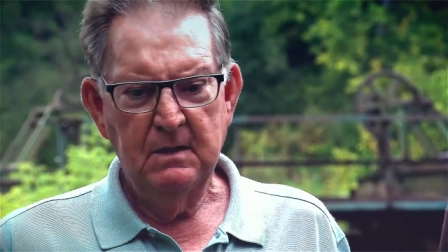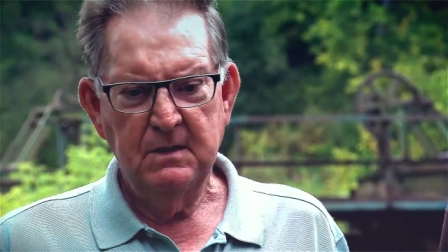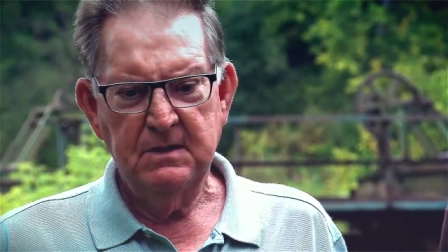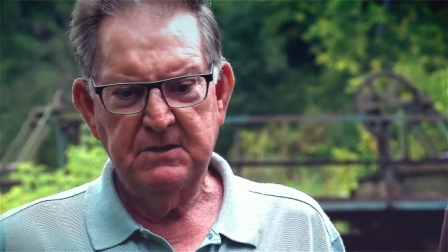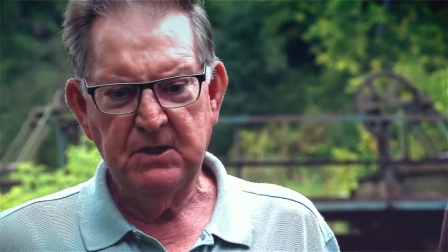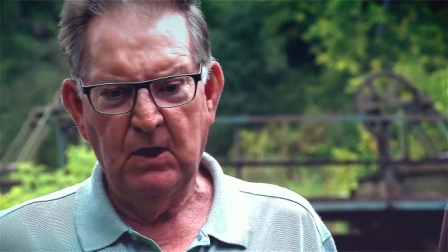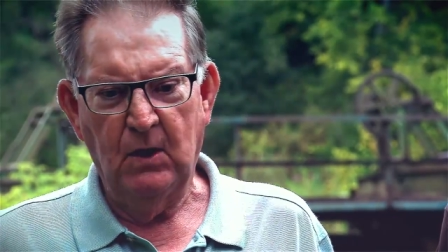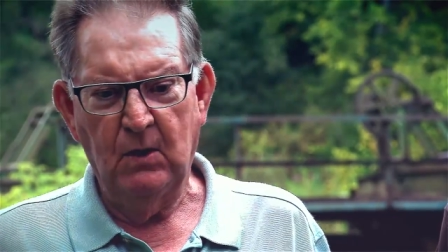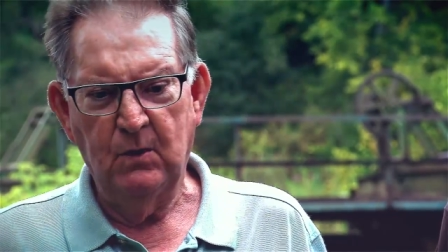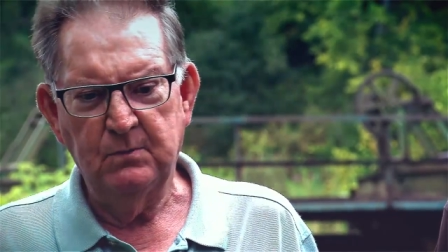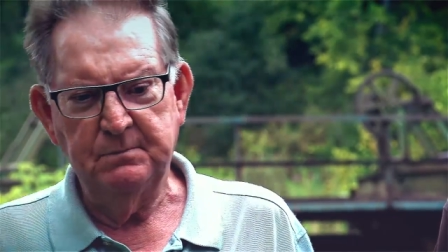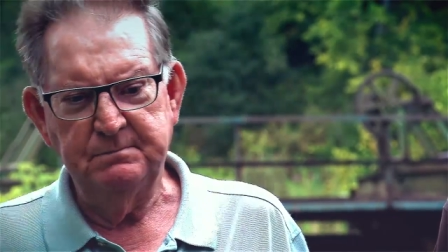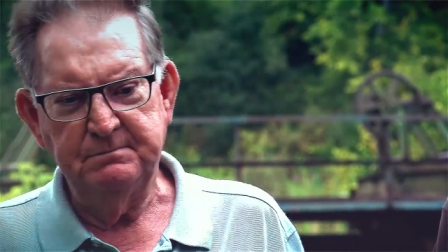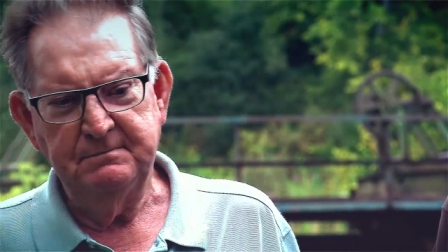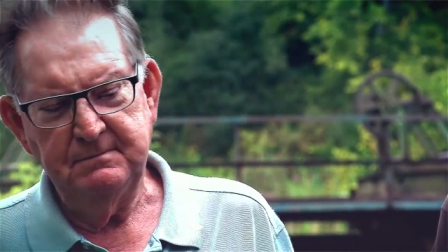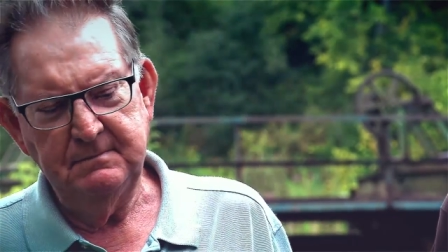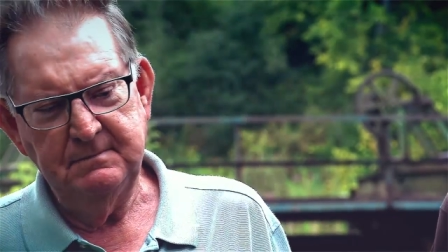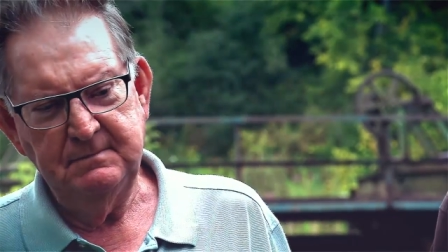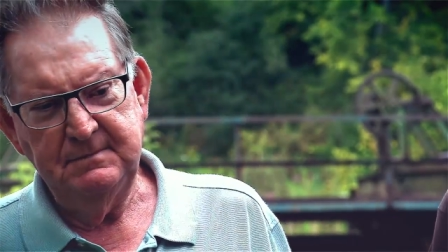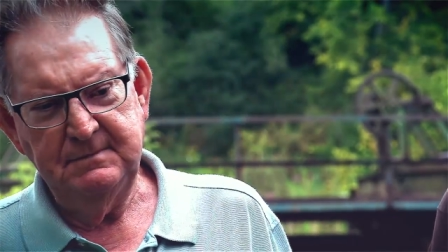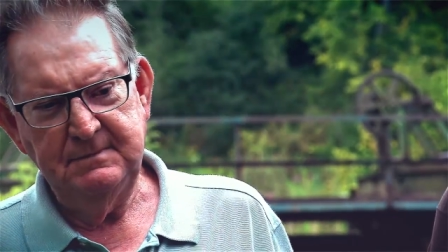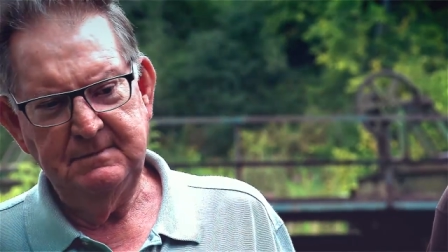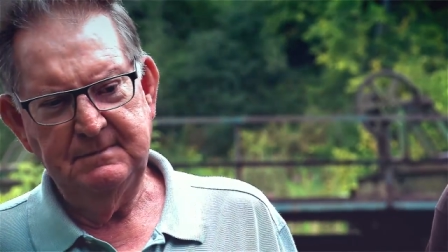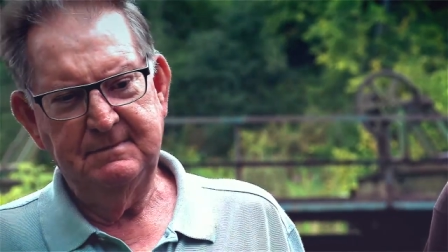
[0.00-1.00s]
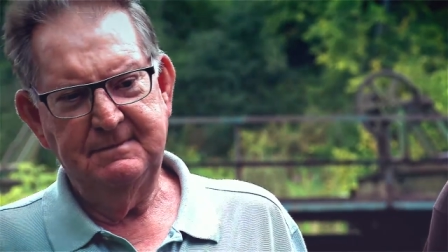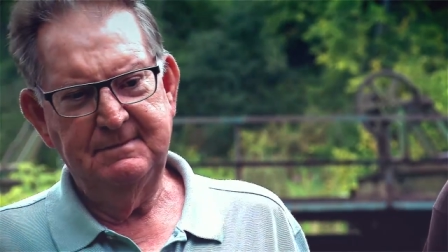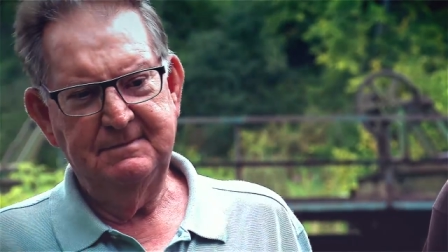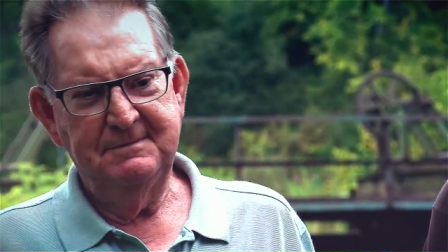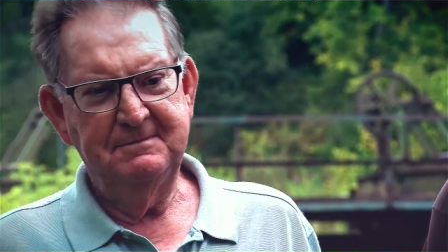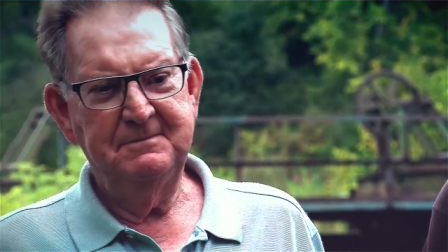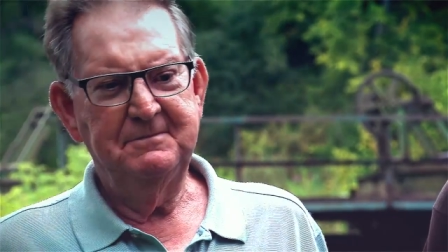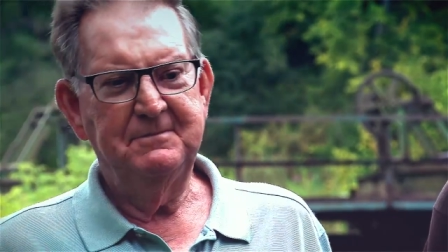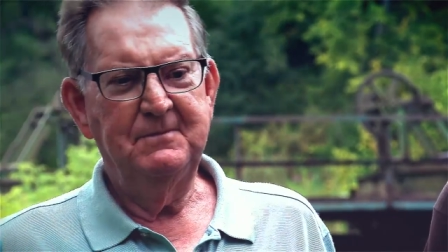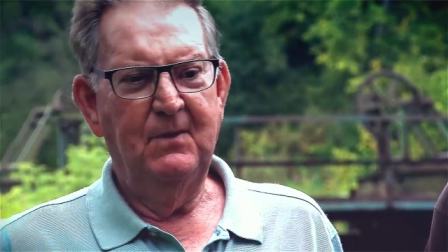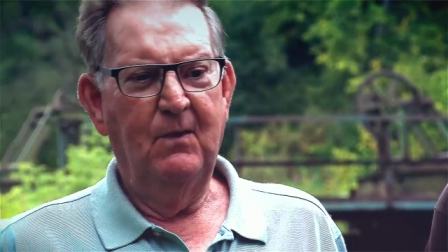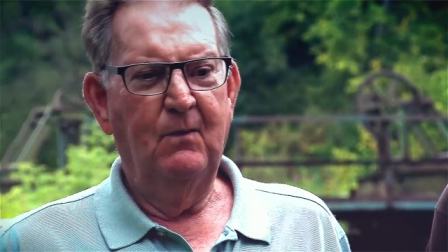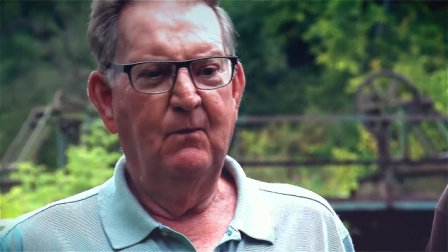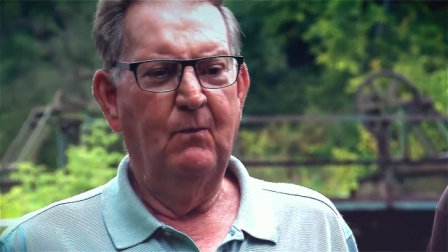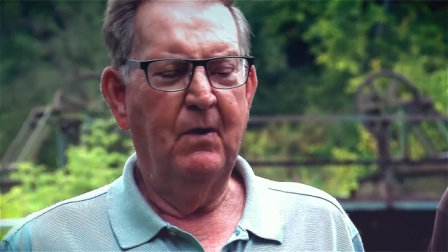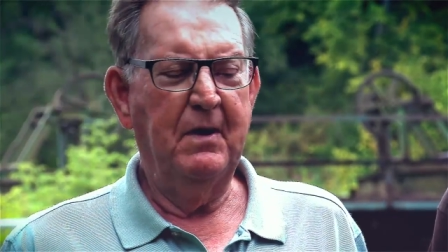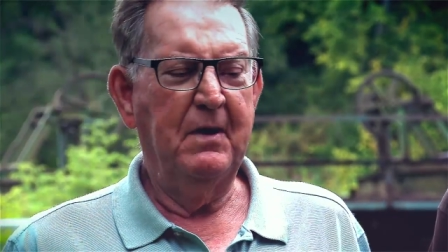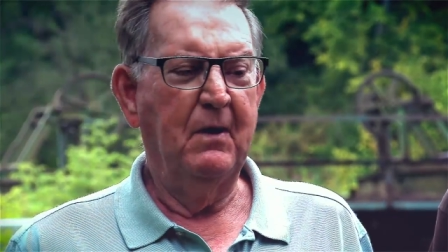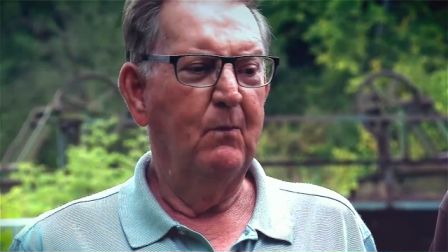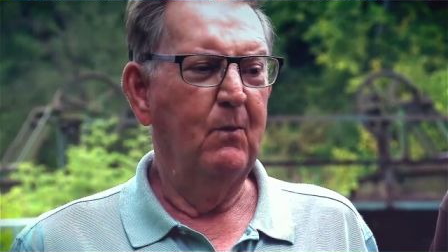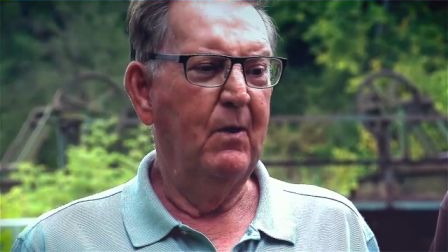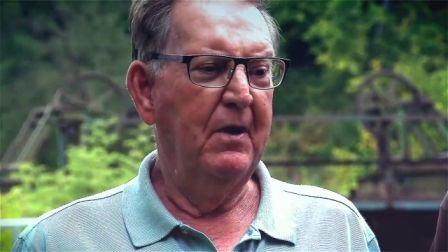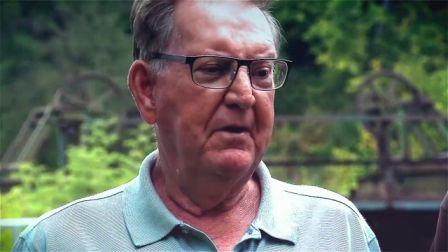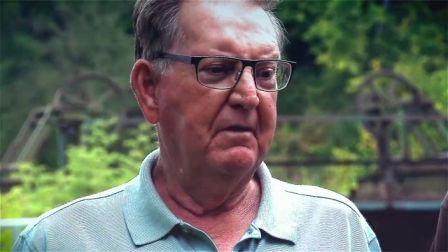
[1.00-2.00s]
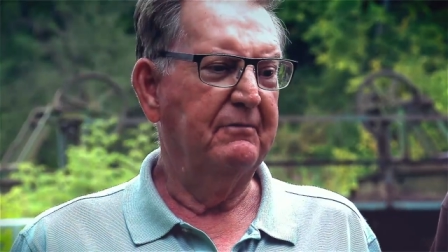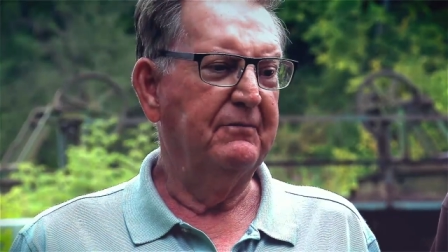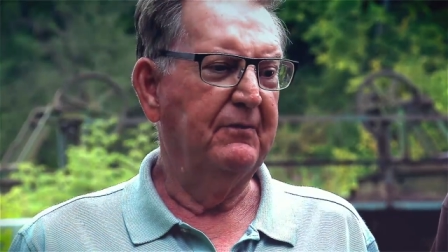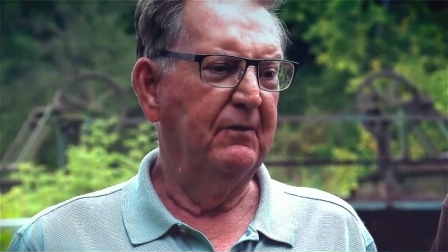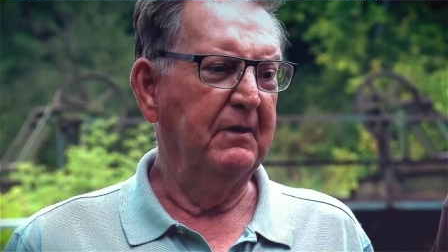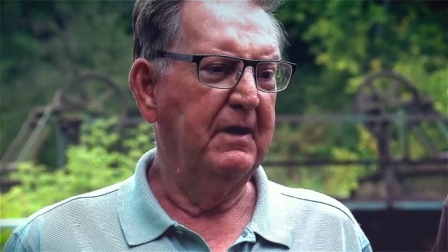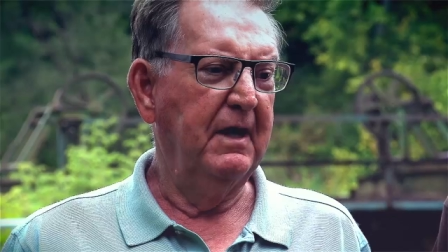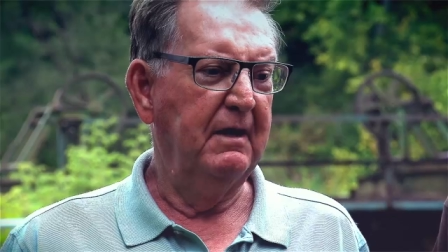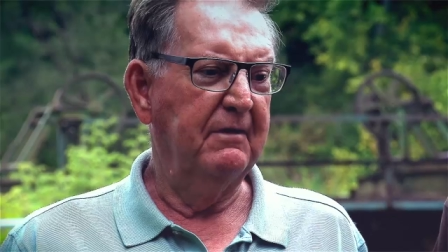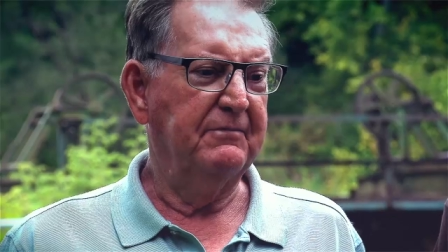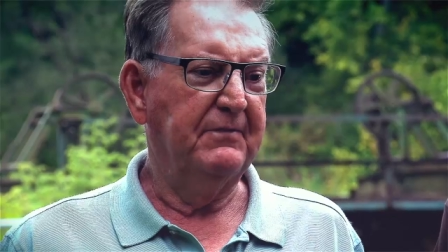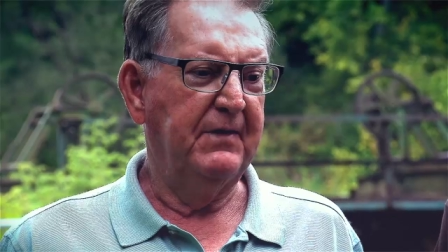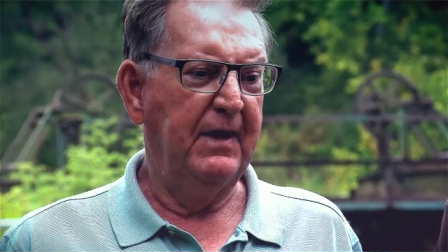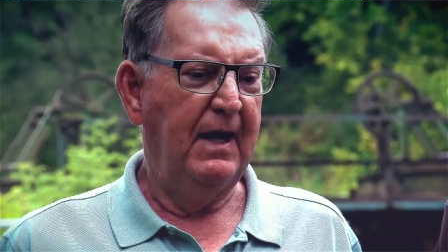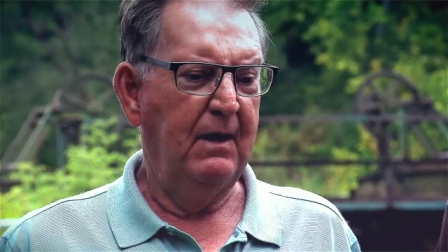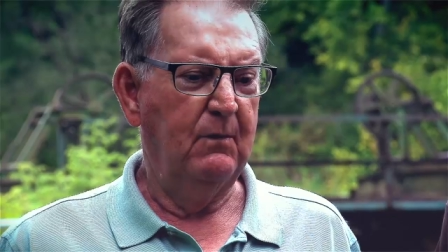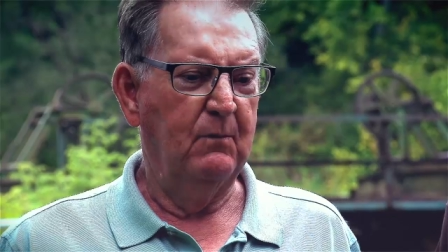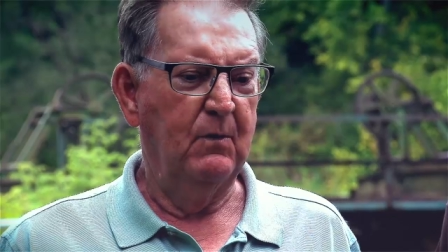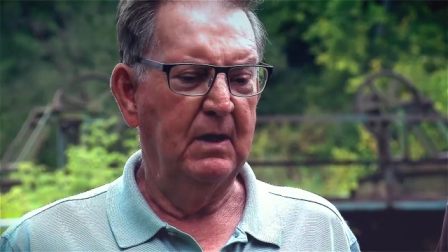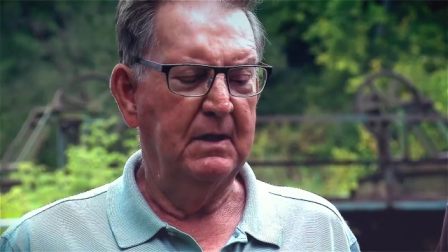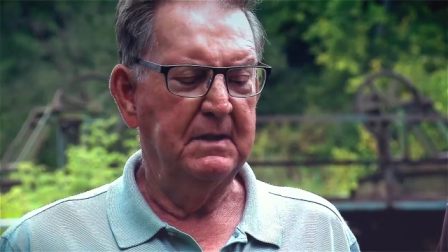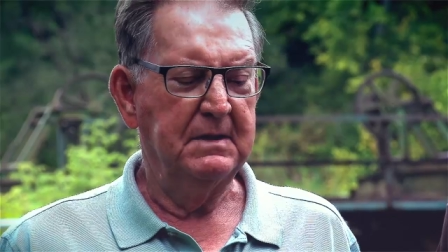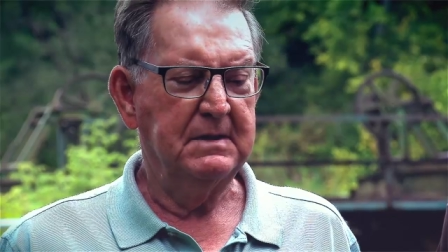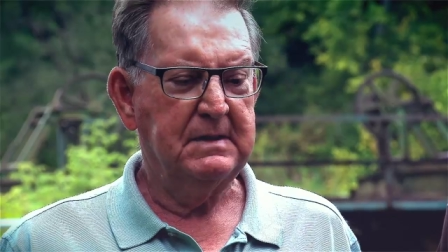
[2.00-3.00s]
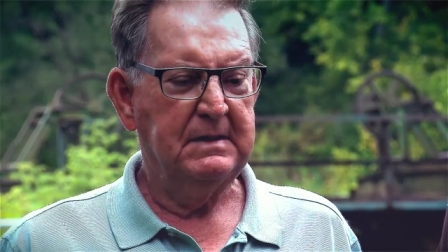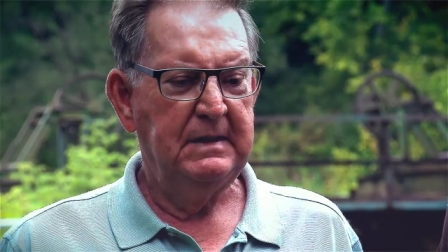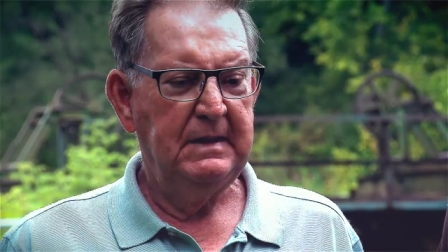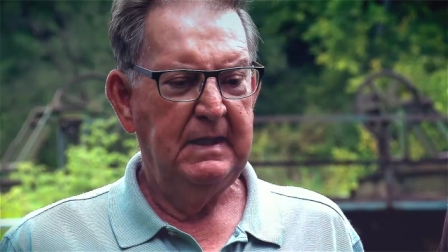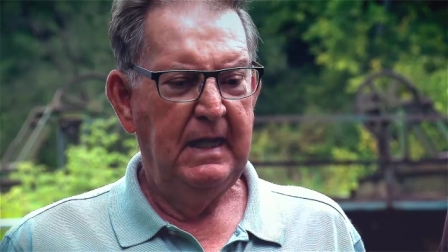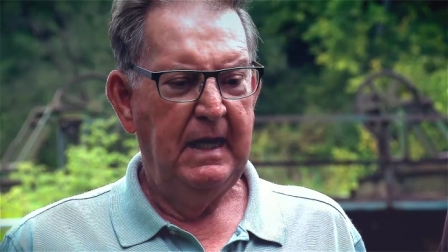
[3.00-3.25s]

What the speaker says: So what a wonderful gift that was.